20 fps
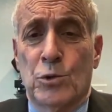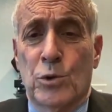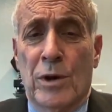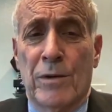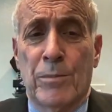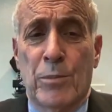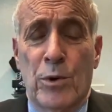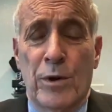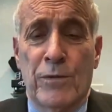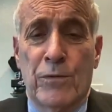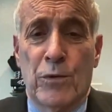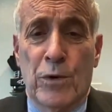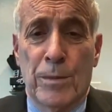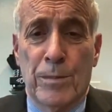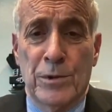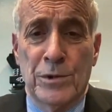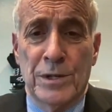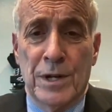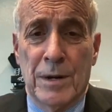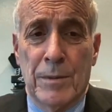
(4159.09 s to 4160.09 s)

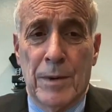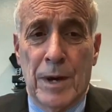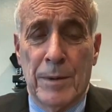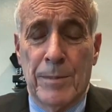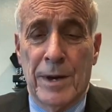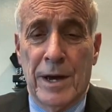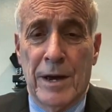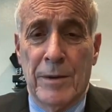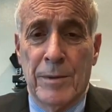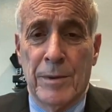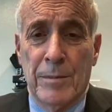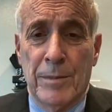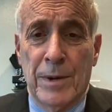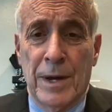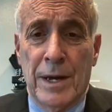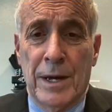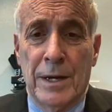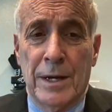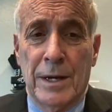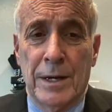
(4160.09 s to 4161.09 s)
12.4% of my pay I've been
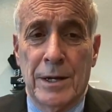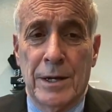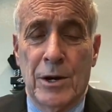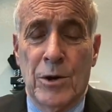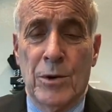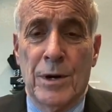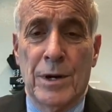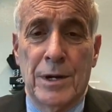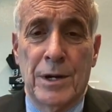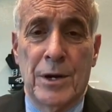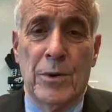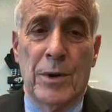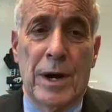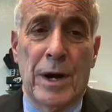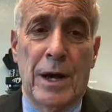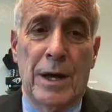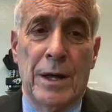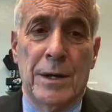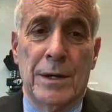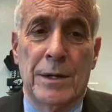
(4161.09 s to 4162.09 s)
paying year in and
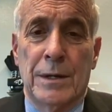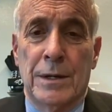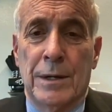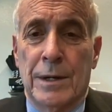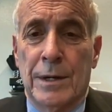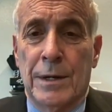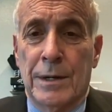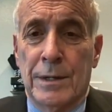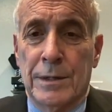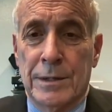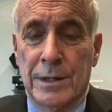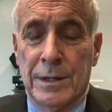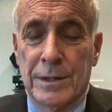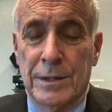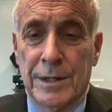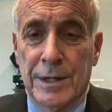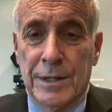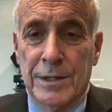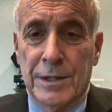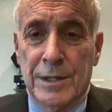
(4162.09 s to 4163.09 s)
year out
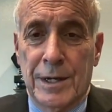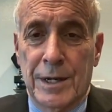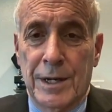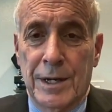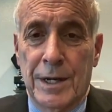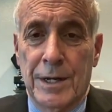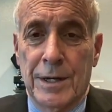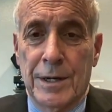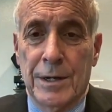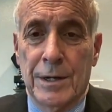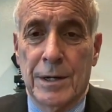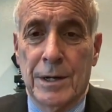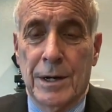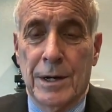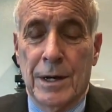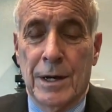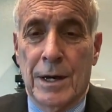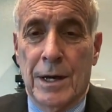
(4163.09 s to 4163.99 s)
since 16,